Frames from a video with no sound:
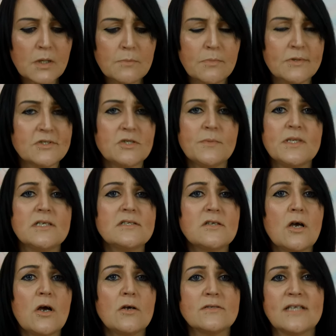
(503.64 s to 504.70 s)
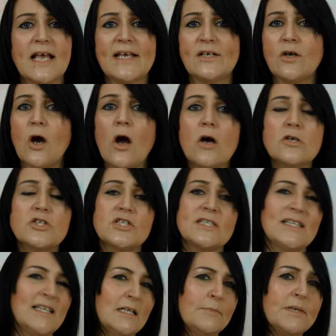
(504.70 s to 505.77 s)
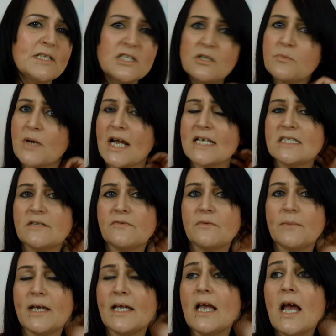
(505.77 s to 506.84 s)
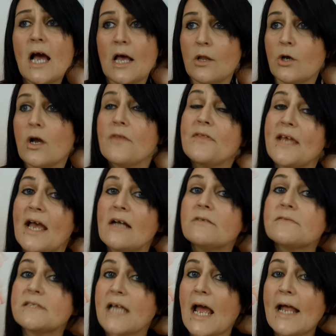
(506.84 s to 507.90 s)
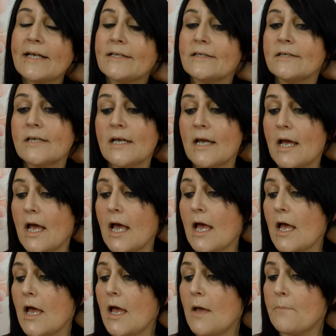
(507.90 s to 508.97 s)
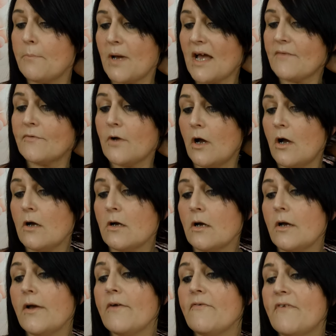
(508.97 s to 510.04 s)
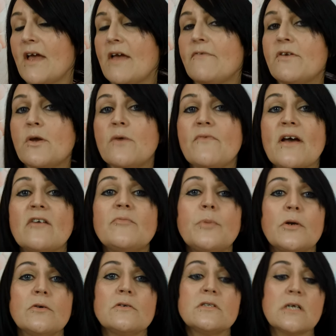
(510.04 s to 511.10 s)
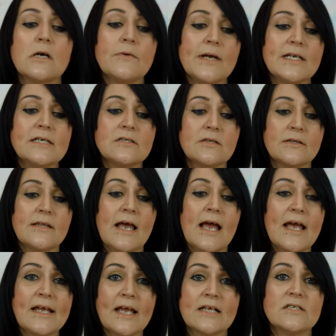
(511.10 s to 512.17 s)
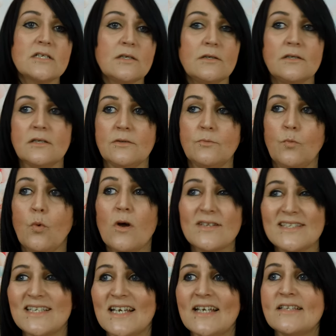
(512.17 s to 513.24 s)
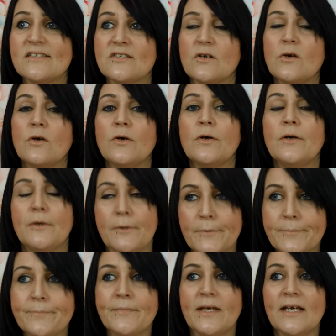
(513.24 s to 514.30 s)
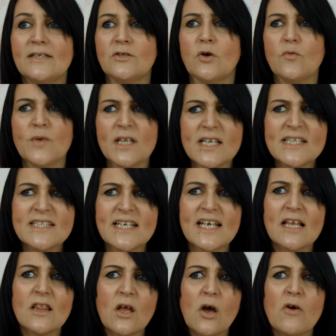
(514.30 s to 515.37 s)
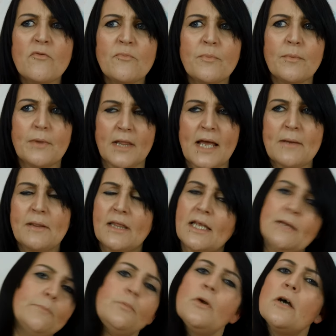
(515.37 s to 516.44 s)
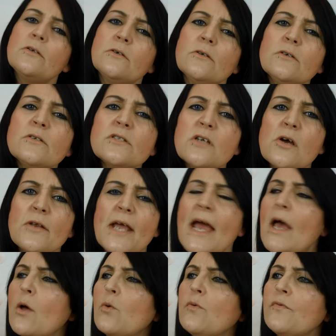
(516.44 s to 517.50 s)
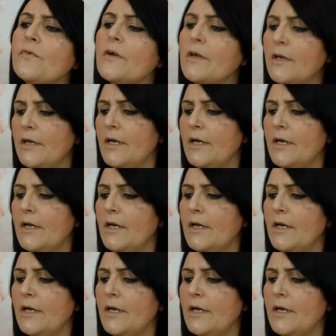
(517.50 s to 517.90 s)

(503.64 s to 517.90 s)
But some of the stores like Gosh is a little bit too pricey for me. I look at the Elf stand, but I've got a fair few of Elf products already that I actually wanted, so I don't really see a lot of like lip products on Elf,